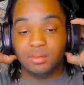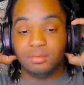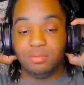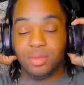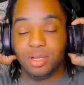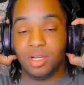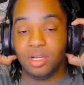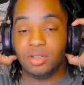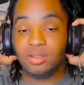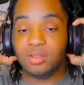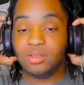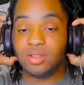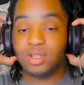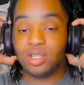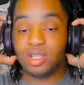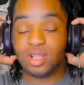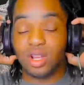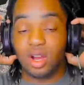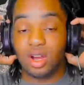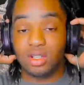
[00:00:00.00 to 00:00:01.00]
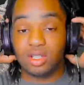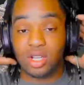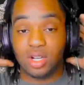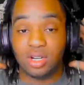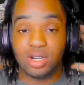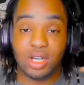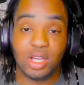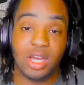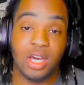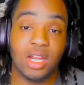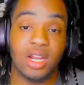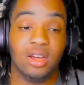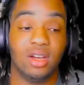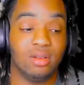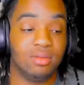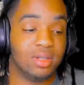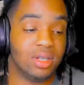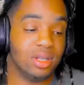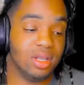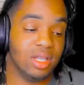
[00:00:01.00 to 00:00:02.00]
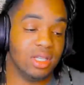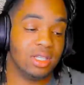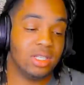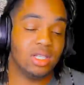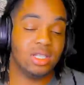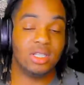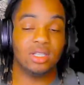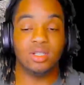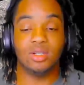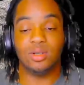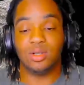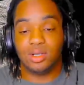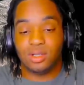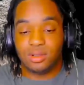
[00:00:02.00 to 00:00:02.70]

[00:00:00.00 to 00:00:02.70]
But it's called Turn the Gutta. So let's listen to it.